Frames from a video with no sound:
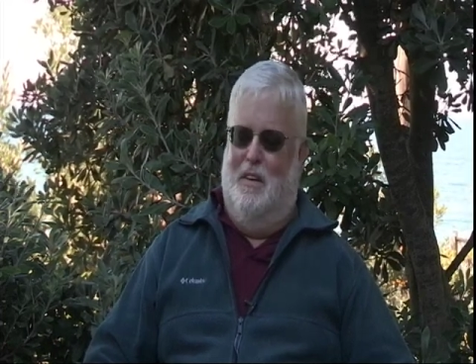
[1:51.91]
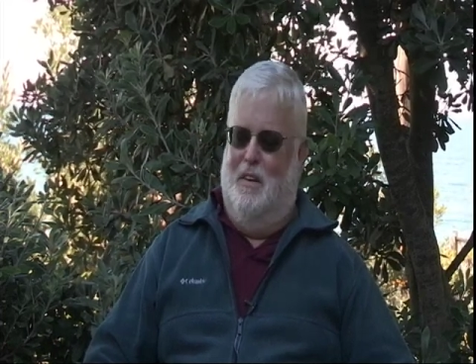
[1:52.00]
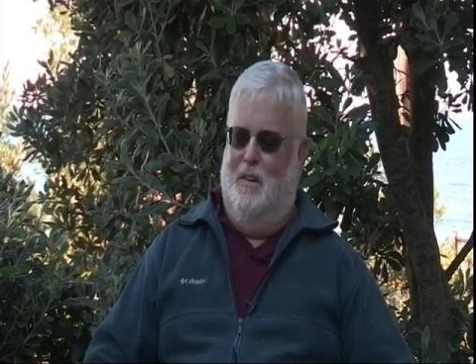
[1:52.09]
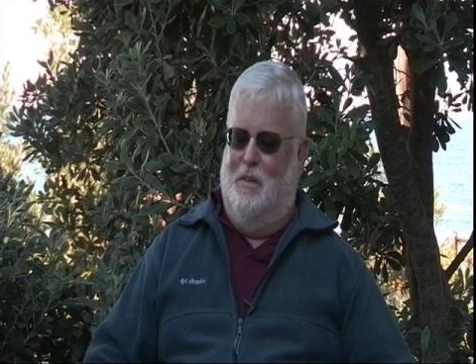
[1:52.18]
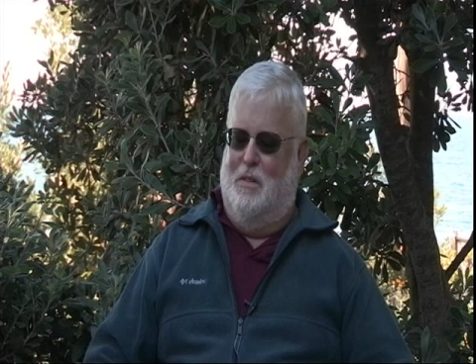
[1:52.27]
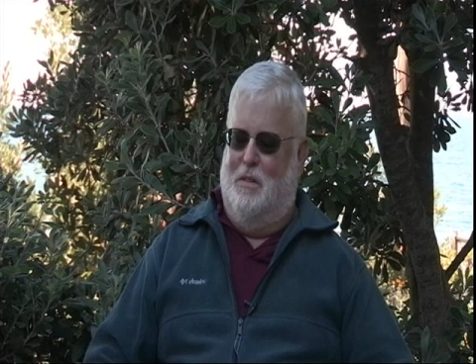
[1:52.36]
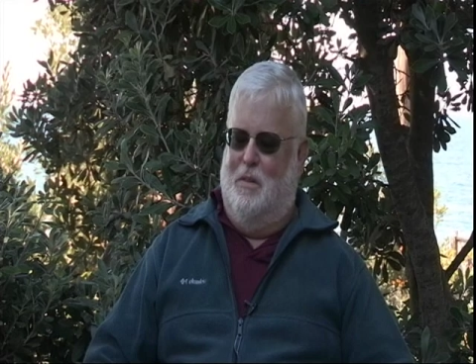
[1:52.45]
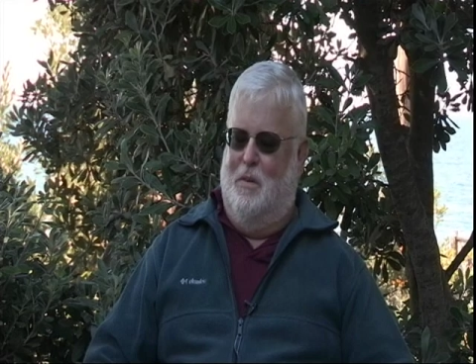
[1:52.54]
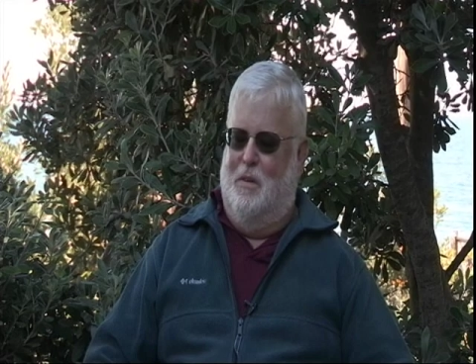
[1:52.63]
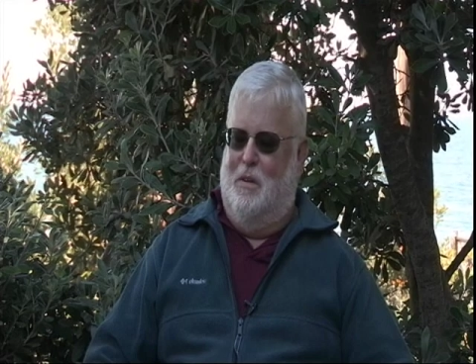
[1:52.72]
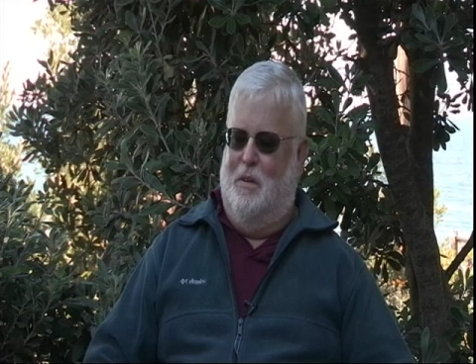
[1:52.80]
I'd
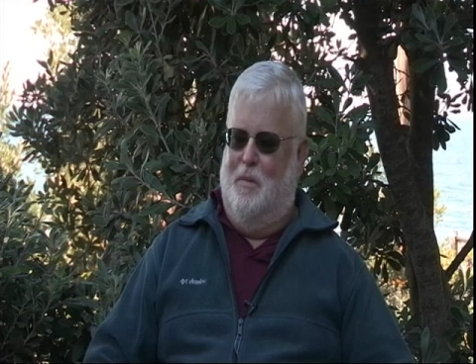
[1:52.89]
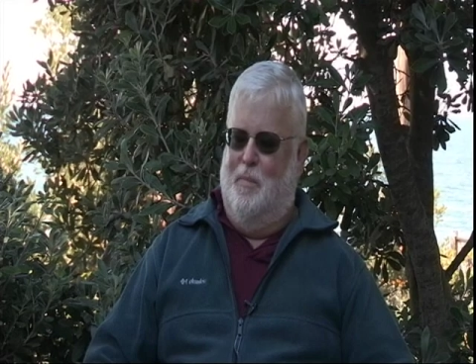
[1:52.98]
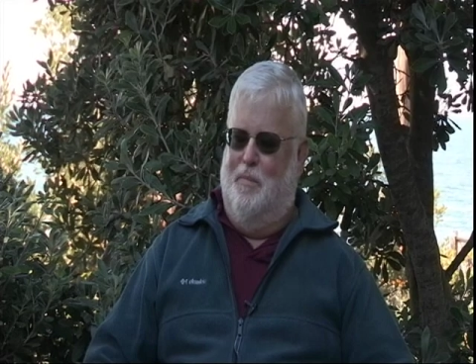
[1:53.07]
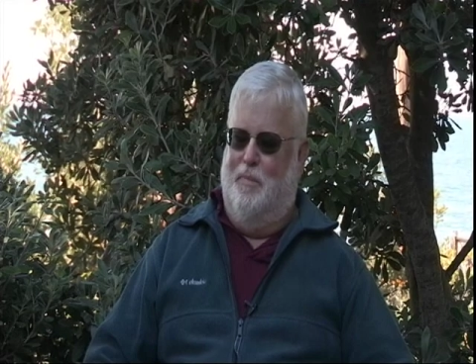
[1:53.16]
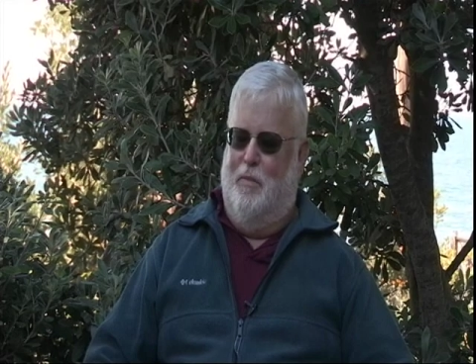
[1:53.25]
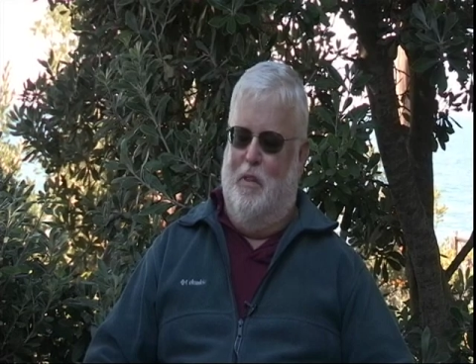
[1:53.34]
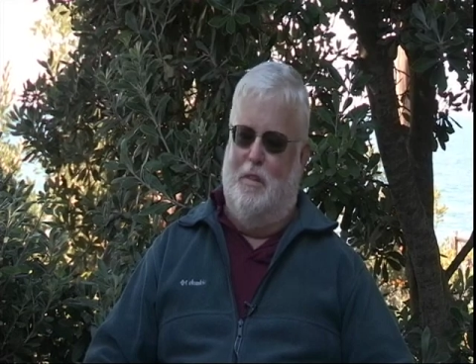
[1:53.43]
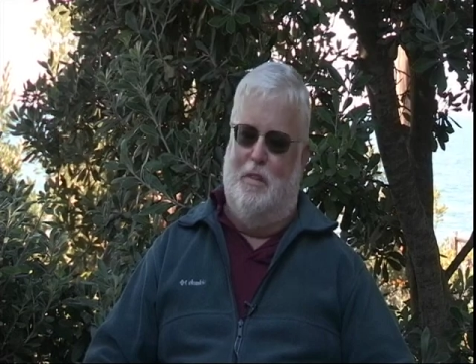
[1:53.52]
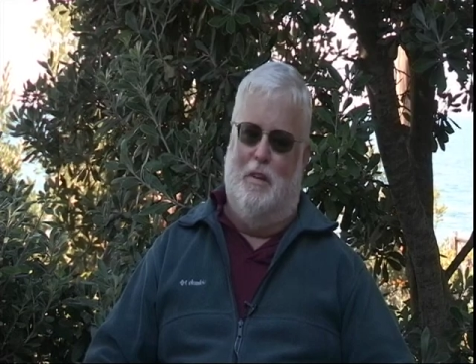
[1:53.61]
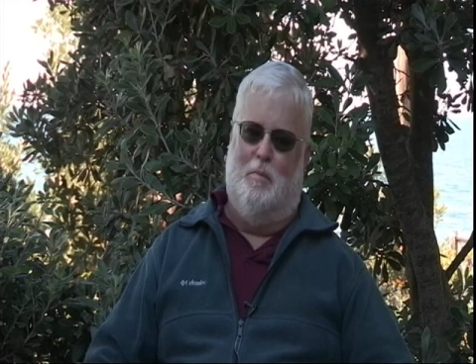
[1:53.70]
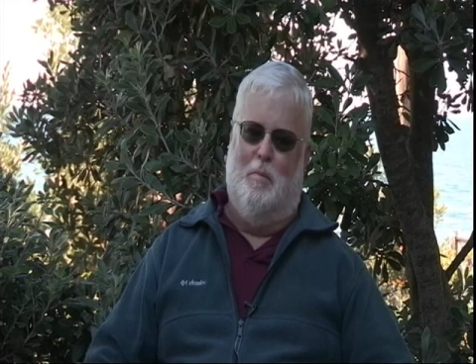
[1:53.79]
also
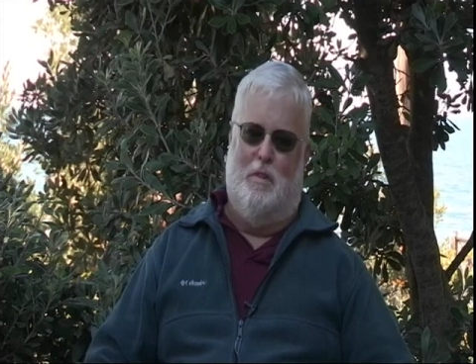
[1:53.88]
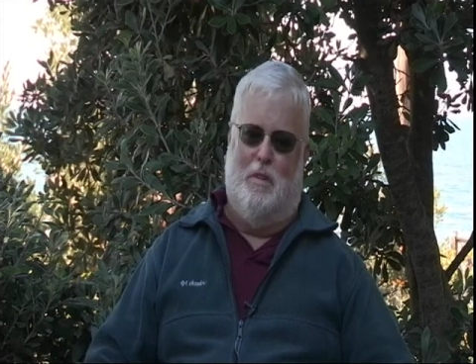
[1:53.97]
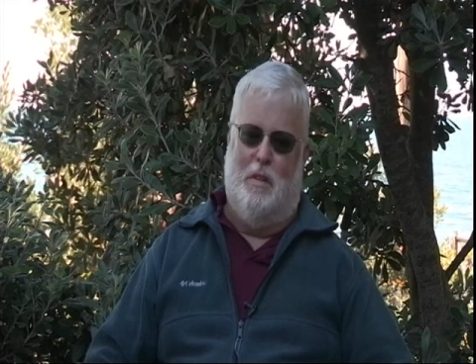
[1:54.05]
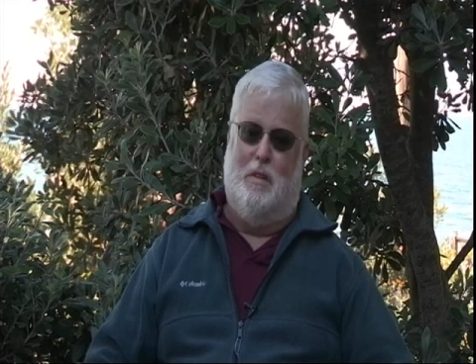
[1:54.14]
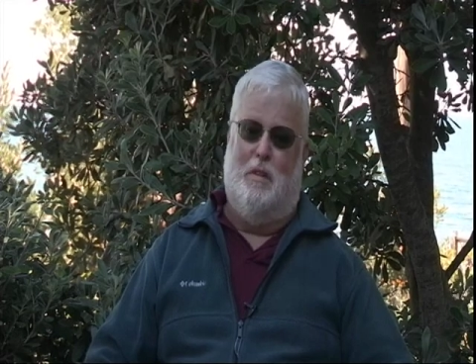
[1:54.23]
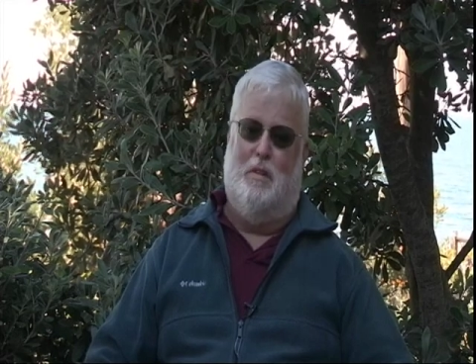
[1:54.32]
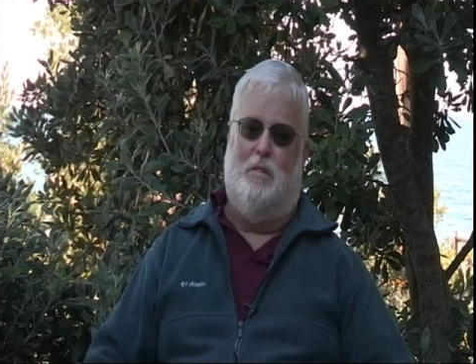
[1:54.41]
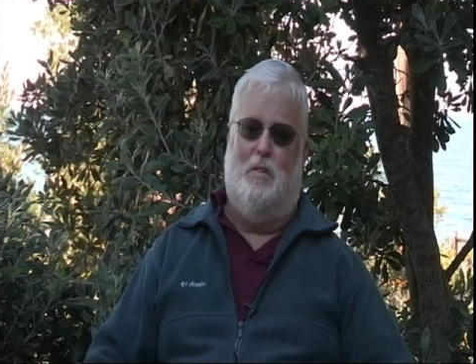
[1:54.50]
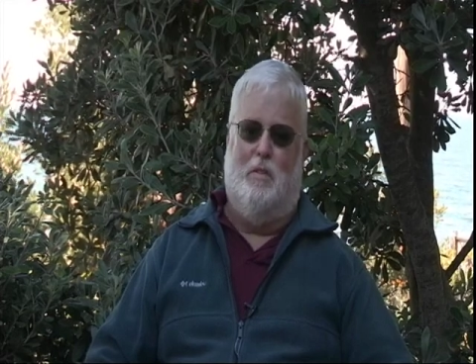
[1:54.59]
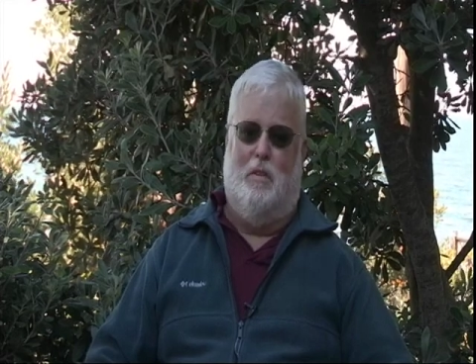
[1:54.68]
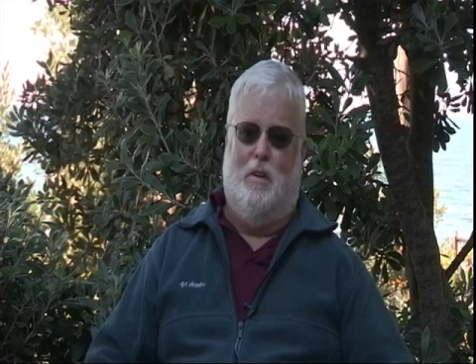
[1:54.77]
take musicians
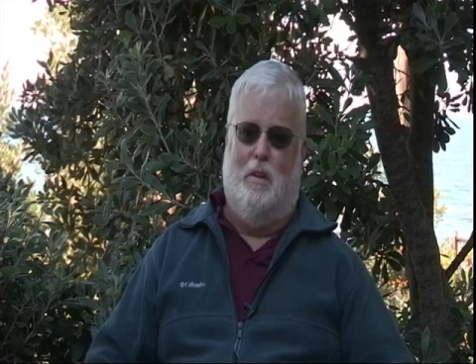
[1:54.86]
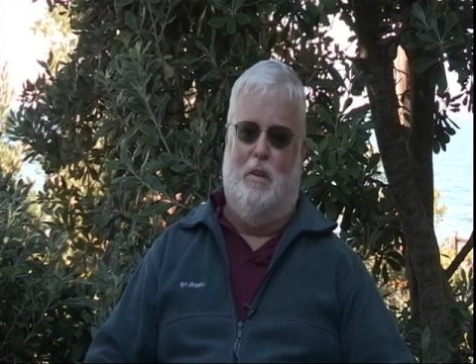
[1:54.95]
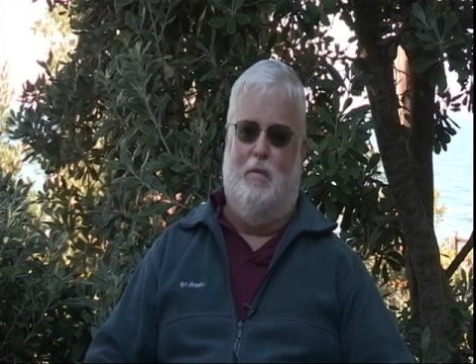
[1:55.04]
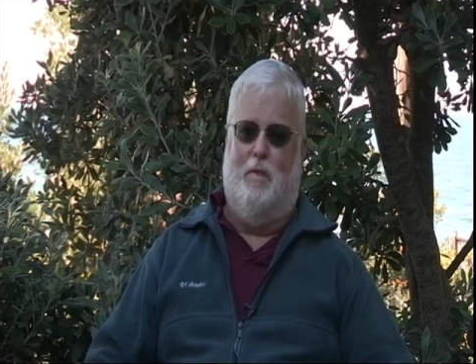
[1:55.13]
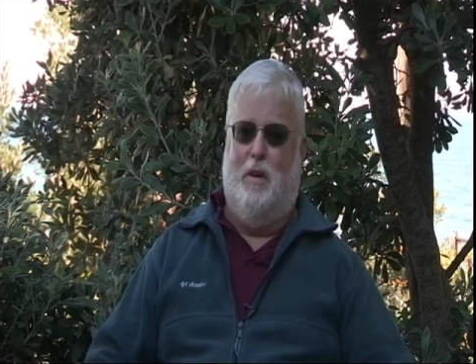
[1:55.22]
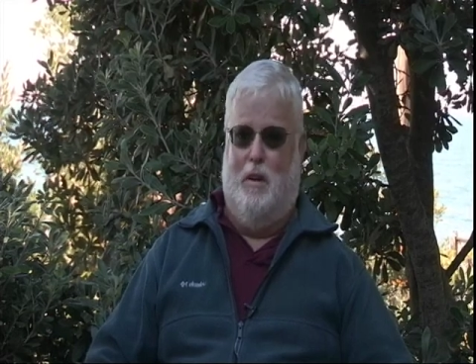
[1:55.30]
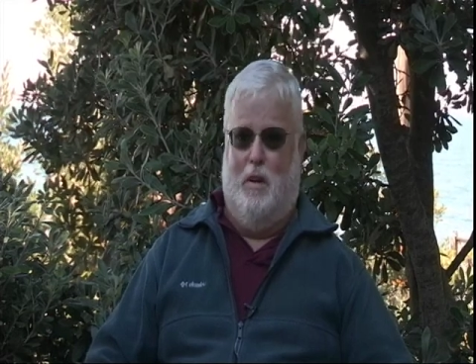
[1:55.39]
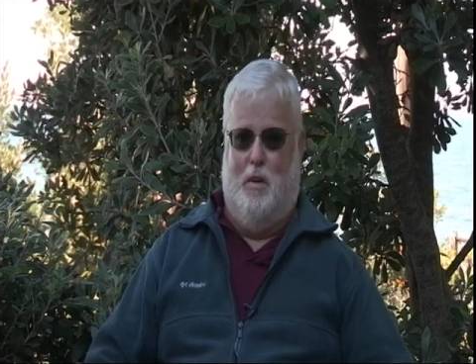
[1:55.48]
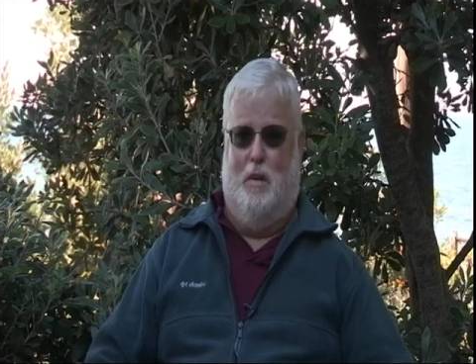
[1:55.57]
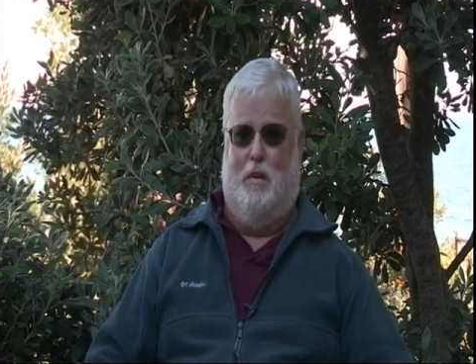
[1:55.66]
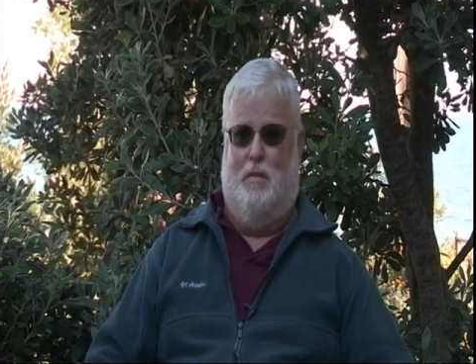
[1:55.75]
to the
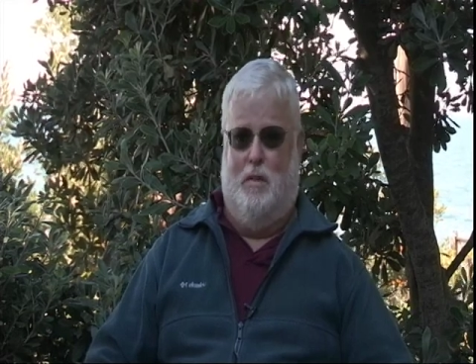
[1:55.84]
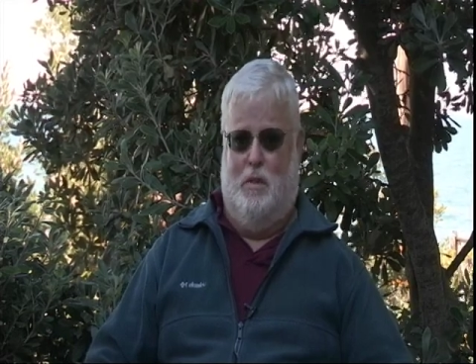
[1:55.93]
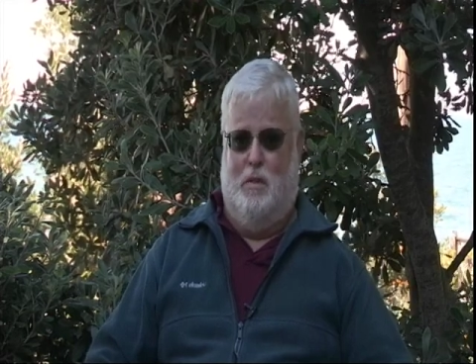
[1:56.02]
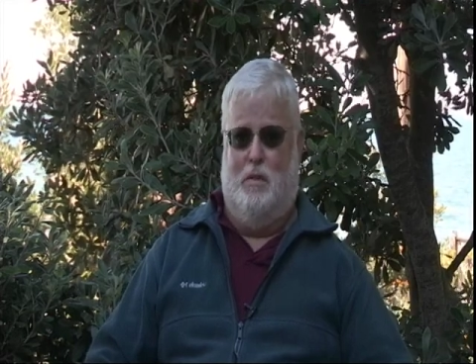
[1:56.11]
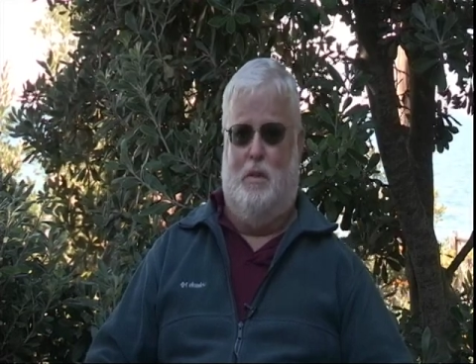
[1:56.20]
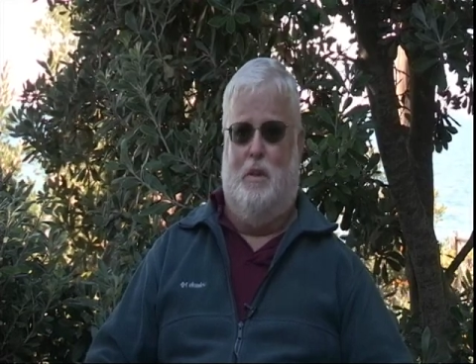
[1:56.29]
radio interviews.